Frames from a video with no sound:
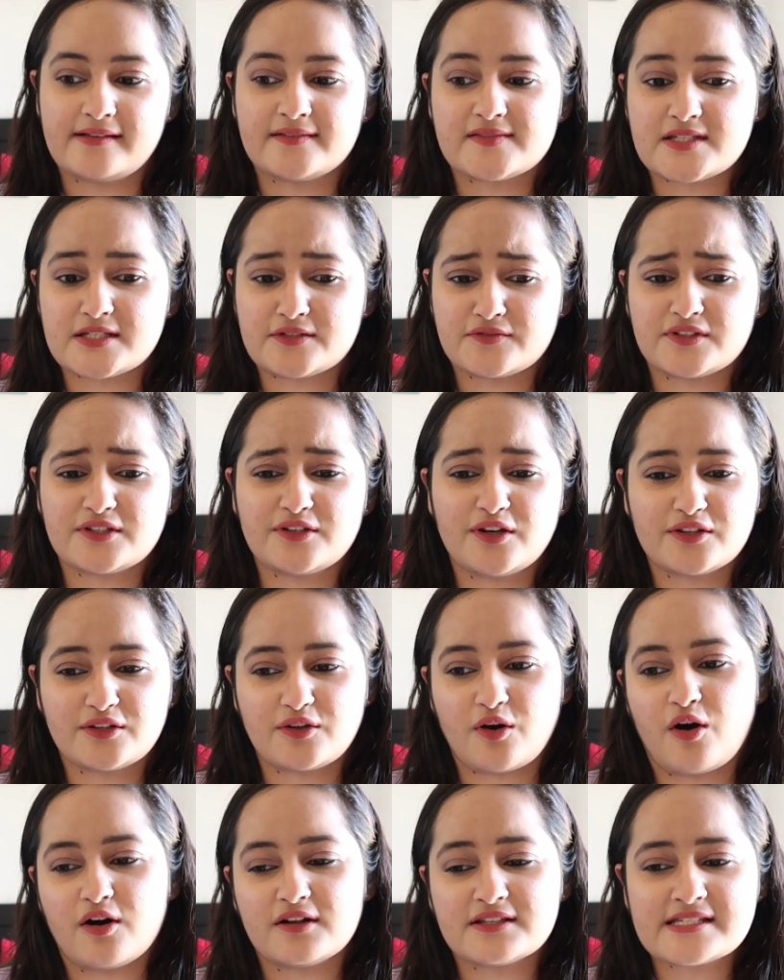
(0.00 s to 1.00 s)
sit with your
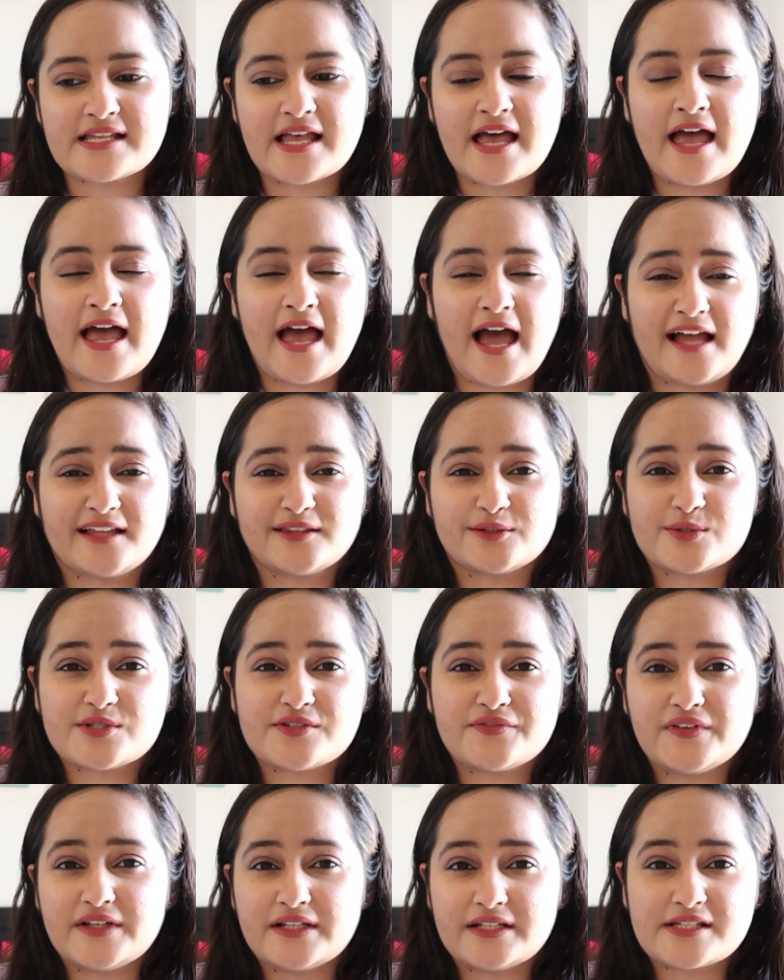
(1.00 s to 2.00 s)
thoughts, and those
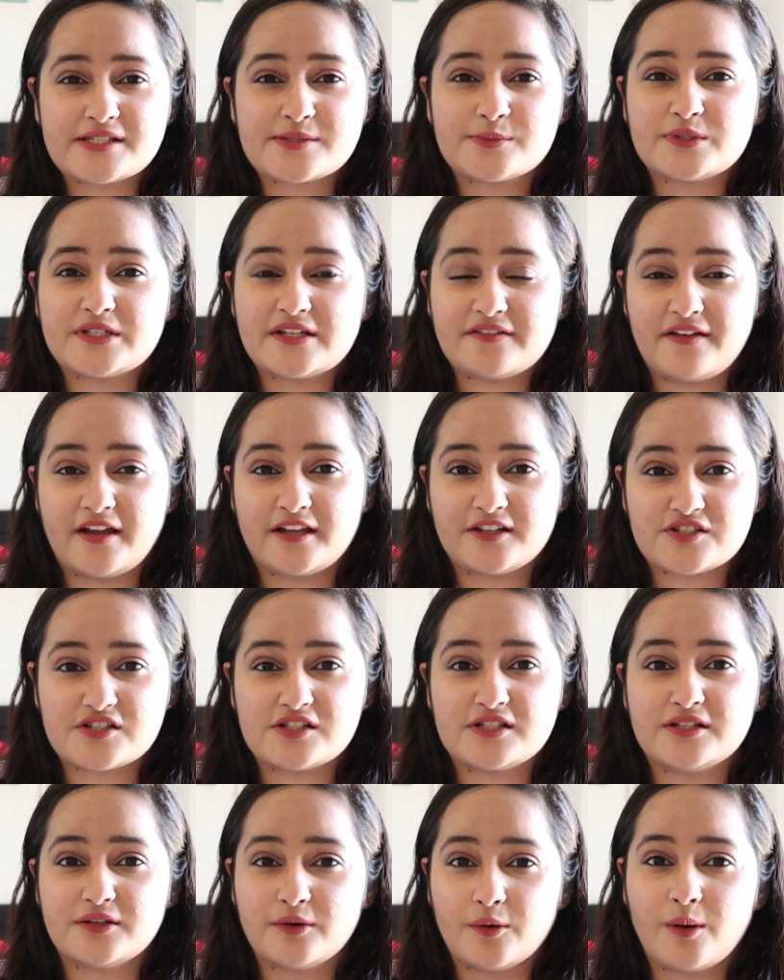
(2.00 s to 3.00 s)
feelings would eventually
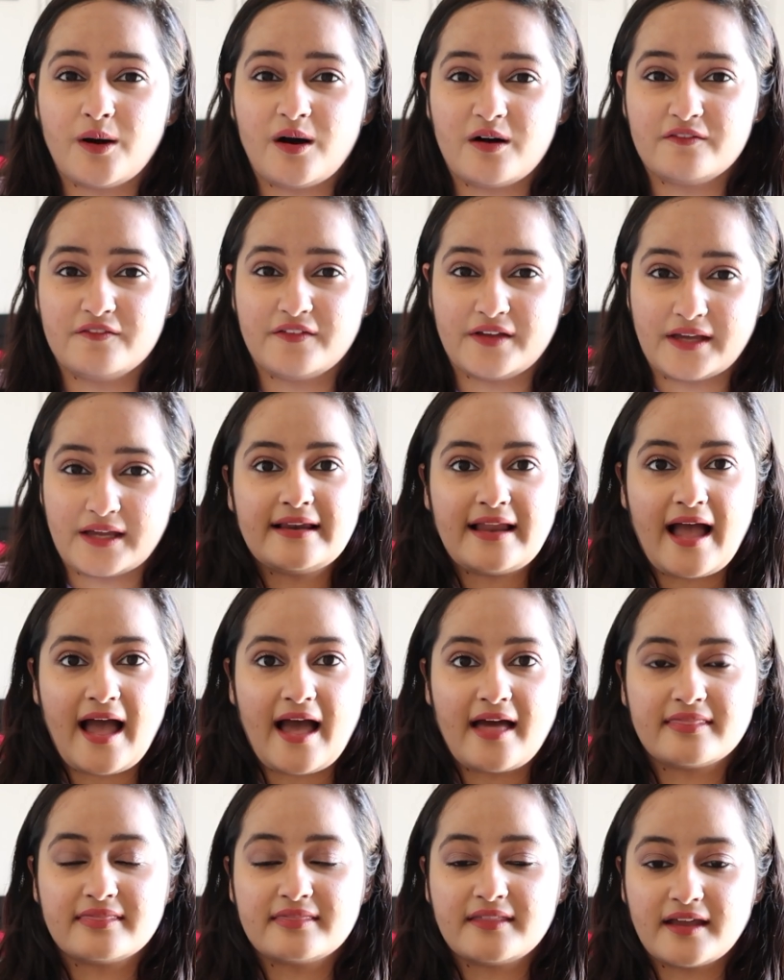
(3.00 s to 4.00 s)
go away.
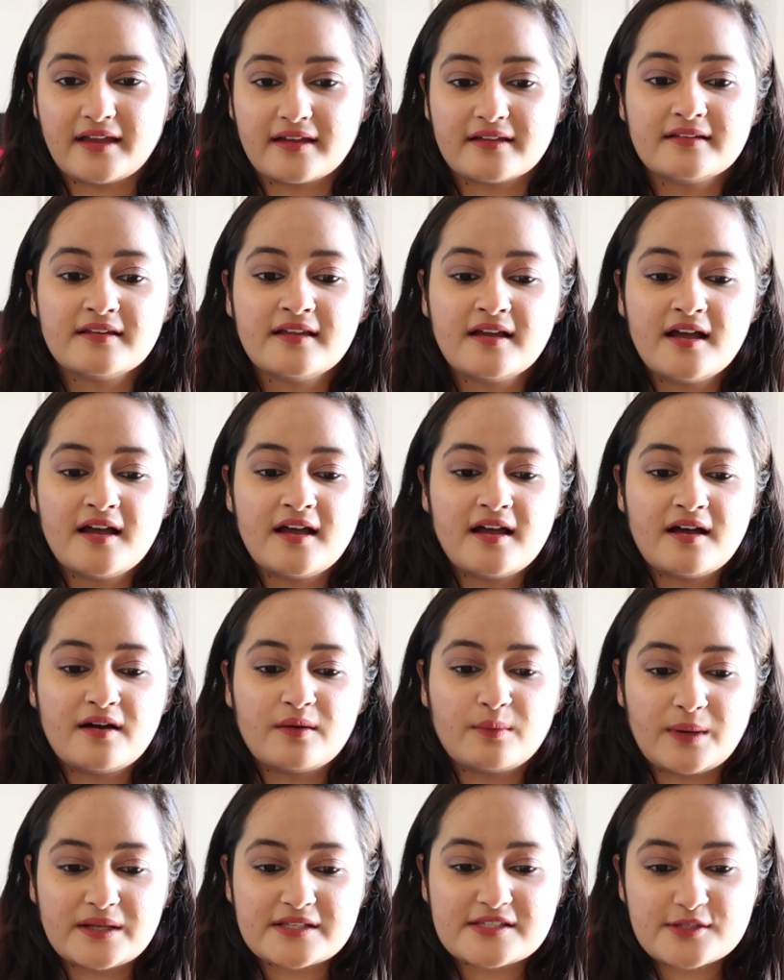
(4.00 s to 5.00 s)
And then
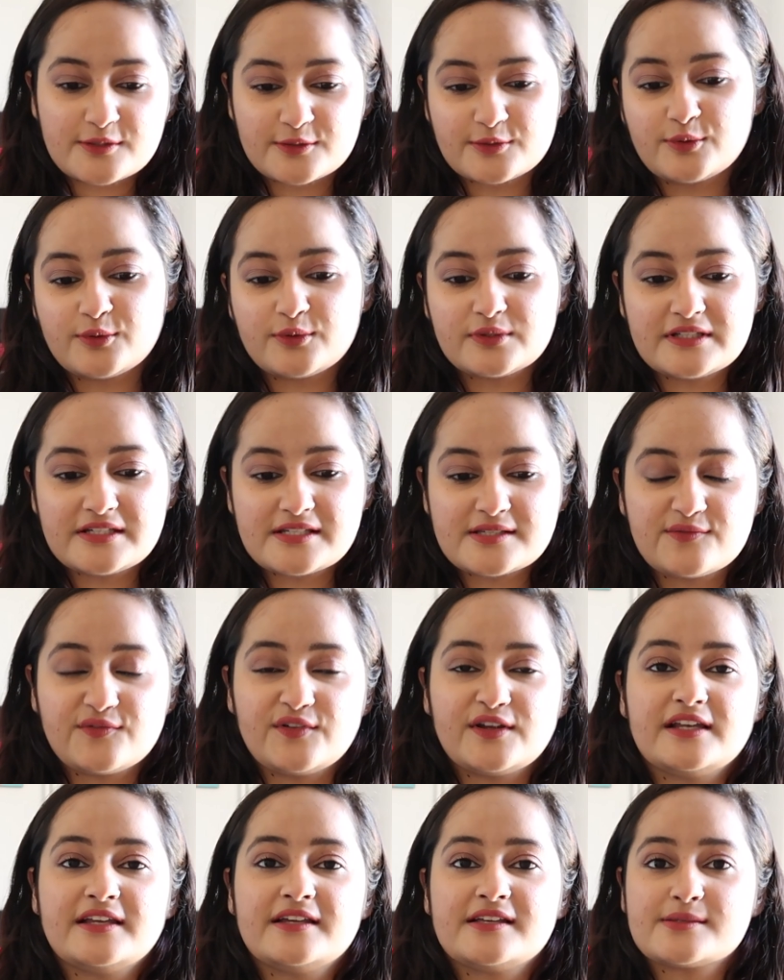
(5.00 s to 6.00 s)
once you know these
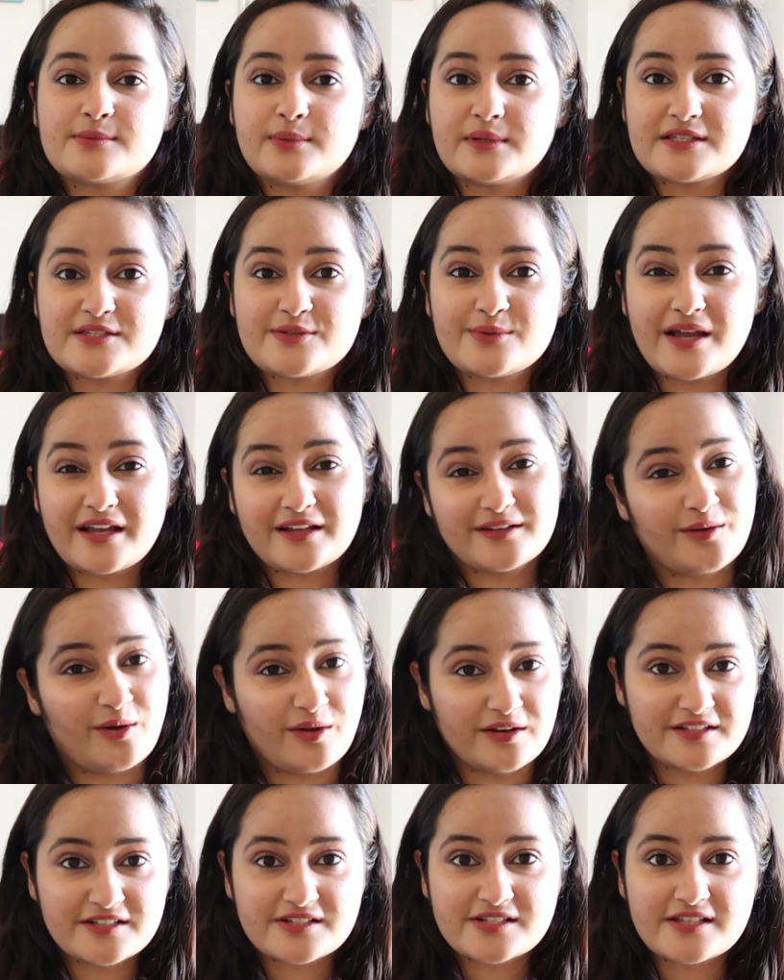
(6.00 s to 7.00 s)
feelings, once you
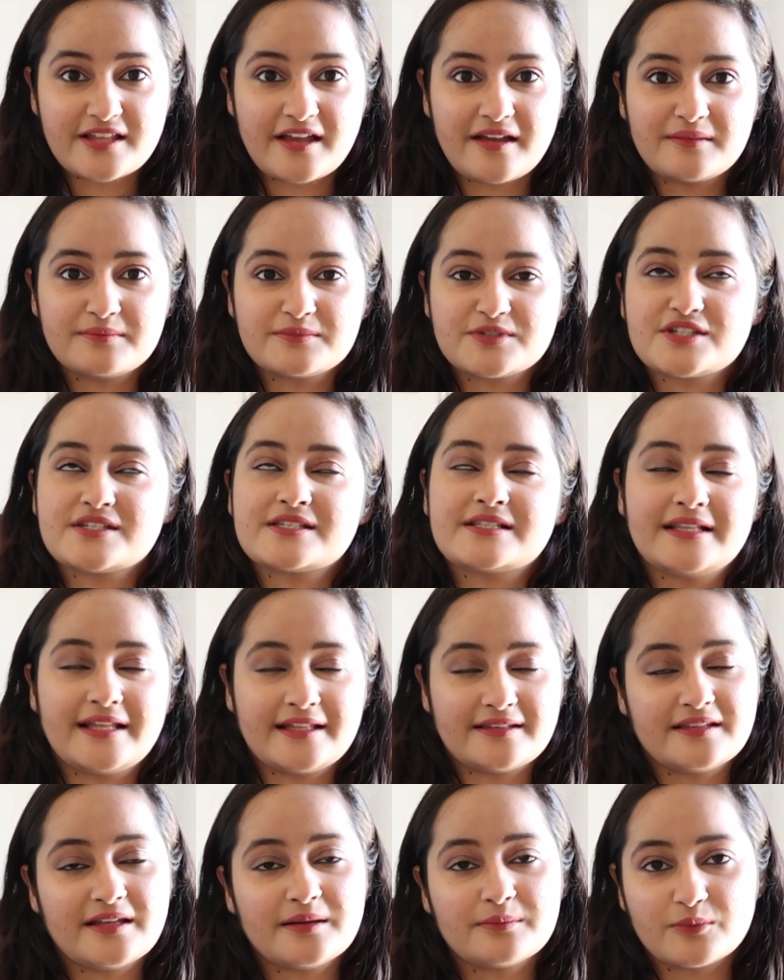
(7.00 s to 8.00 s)
acknowledge them, just let
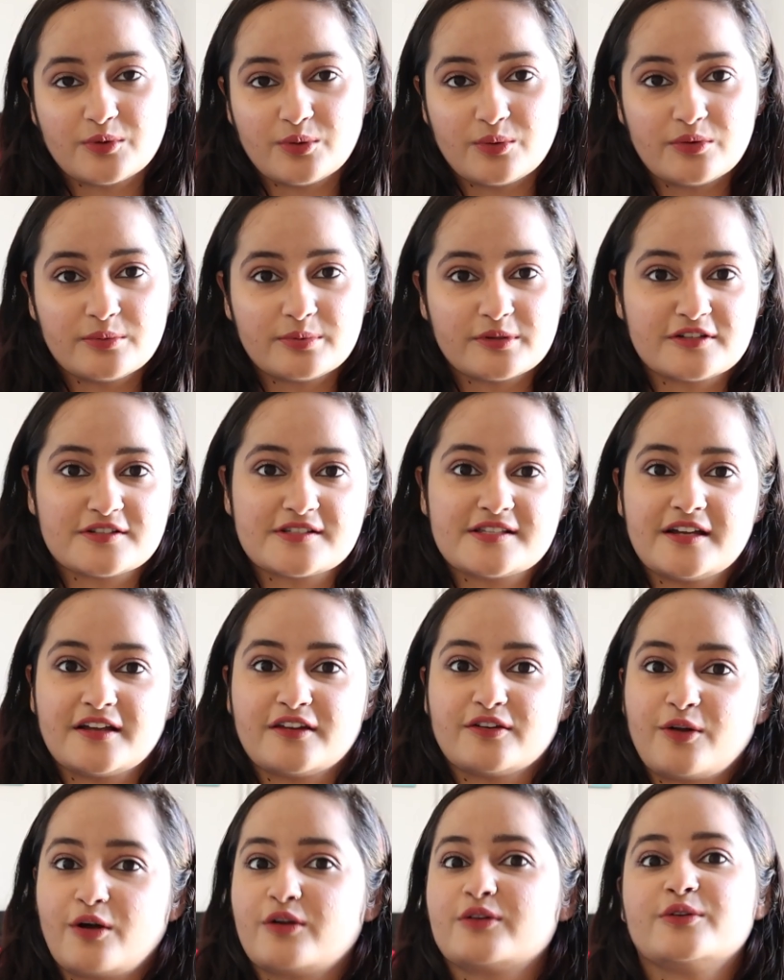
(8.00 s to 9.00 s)
them go because they're
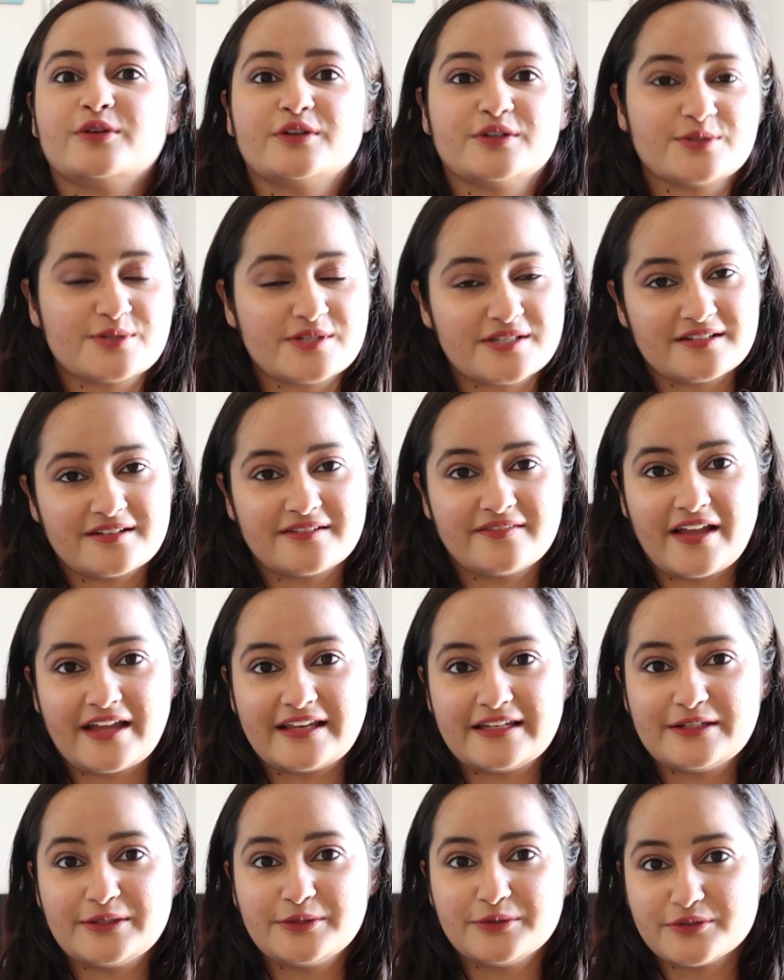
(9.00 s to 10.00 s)
not going to serve
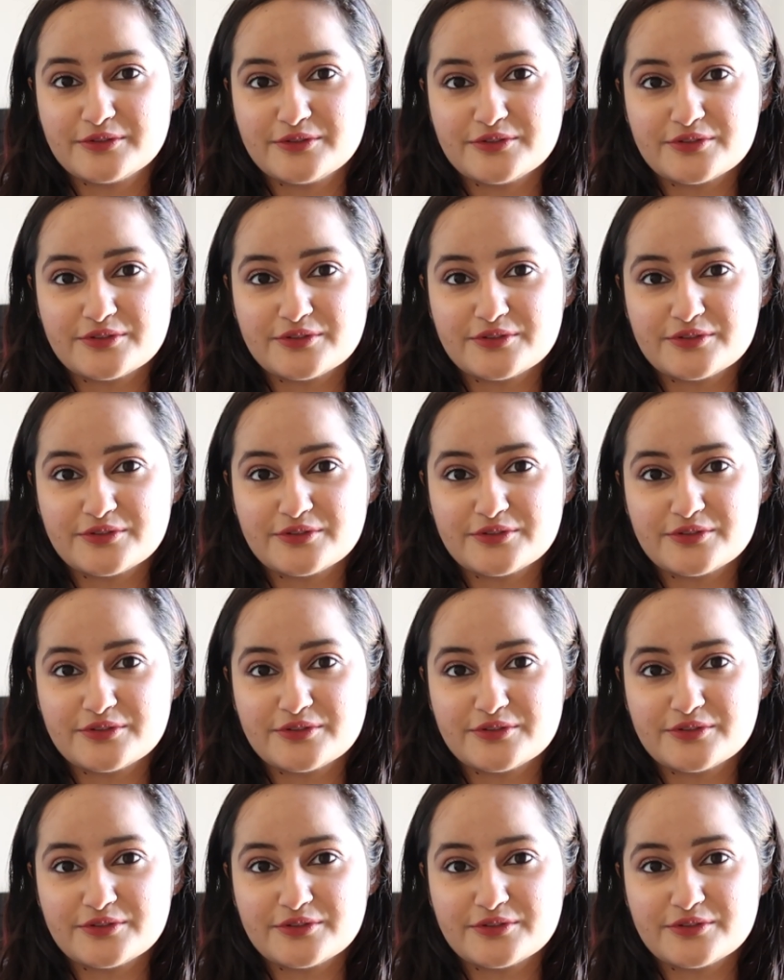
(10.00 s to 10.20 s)
any good to